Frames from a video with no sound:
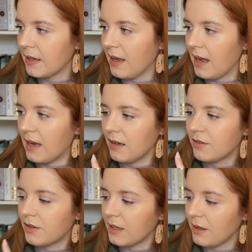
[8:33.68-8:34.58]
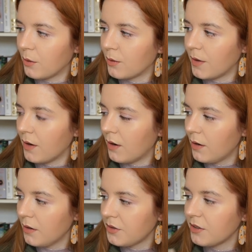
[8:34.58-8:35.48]
and the author
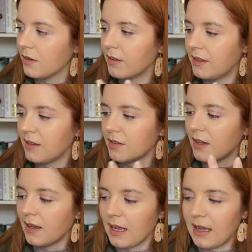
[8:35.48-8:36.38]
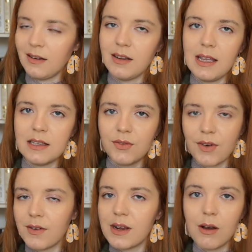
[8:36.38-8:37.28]
art on this. Again, it's
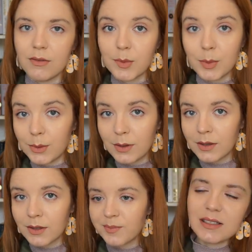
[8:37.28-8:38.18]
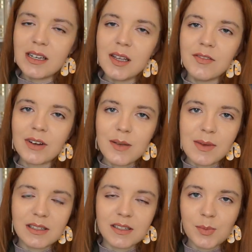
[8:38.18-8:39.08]
very of the book. City of
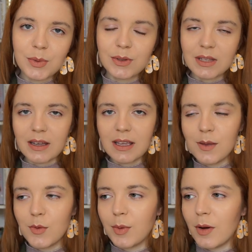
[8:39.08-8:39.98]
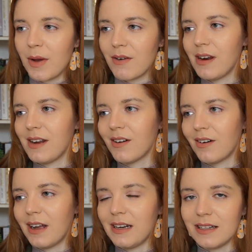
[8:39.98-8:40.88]
Nightmares is a book that came up on my
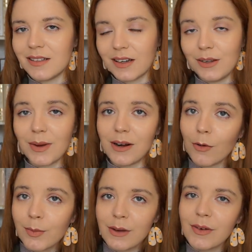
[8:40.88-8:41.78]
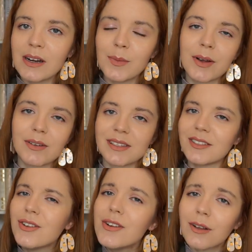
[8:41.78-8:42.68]
radar and instantly went off my radar because
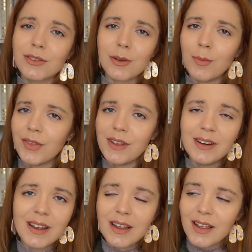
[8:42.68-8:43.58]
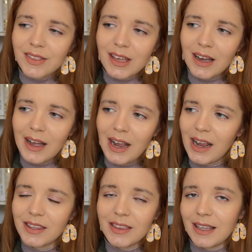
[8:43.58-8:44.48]
it's not something that
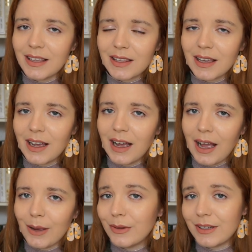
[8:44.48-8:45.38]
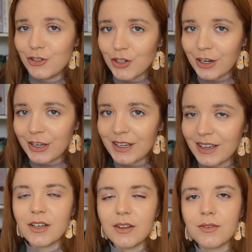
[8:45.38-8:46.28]
I think I would enjoy.
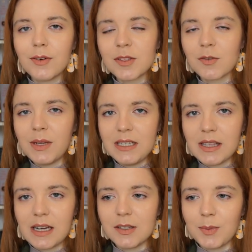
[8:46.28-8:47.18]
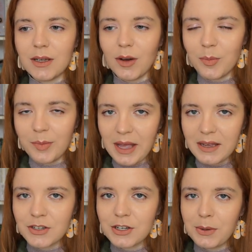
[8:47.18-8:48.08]
The other forms of media that it's being
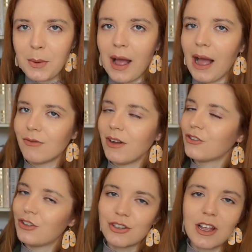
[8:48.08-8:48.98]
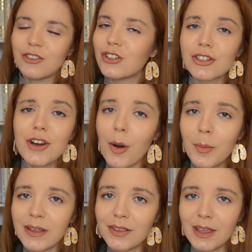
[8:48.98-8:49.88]
compared to are just not
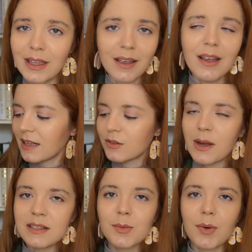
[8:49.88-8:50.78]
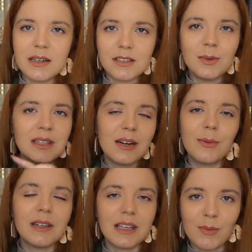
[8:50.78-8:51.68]
my thing. That's why it surprises me that I
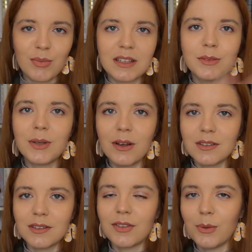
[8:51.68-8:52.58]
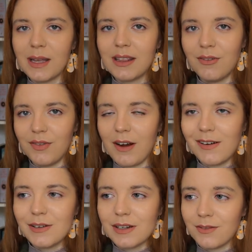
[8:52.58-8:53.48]
want to keep this because of the way that
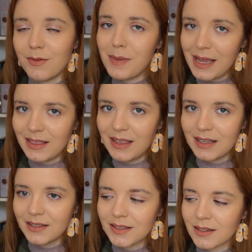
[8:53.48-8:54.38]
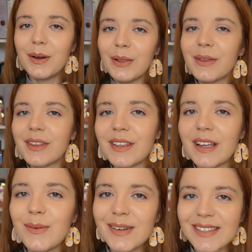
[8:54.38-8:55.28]
Fairyloot have made this. Although the
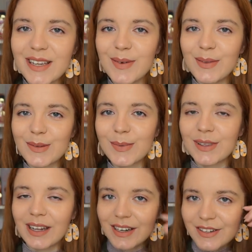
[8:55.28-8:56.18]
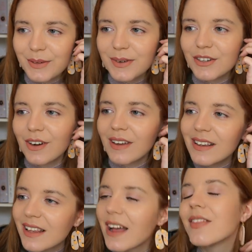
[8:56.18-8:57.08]
thing I will say about this book that I do enjoy
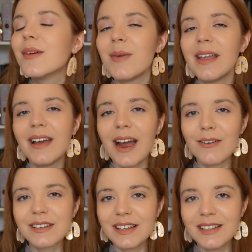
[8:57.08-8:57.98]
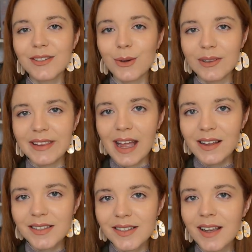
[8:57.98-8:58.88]
is that the main character is called
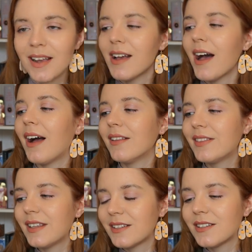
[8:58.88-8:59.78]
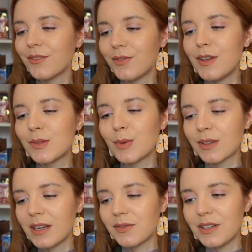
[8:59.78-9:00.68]
Ness, and this is the first
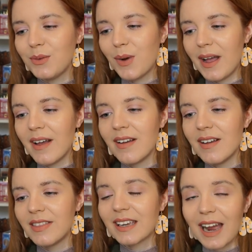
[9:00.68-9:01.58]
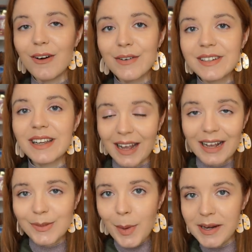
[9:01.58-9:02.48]
book that I've seen where the character
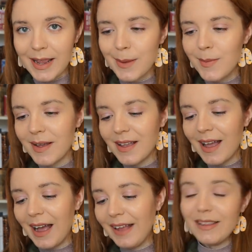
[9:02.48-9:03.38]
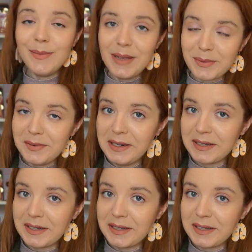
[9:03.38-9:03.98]
has my name, and that makes me really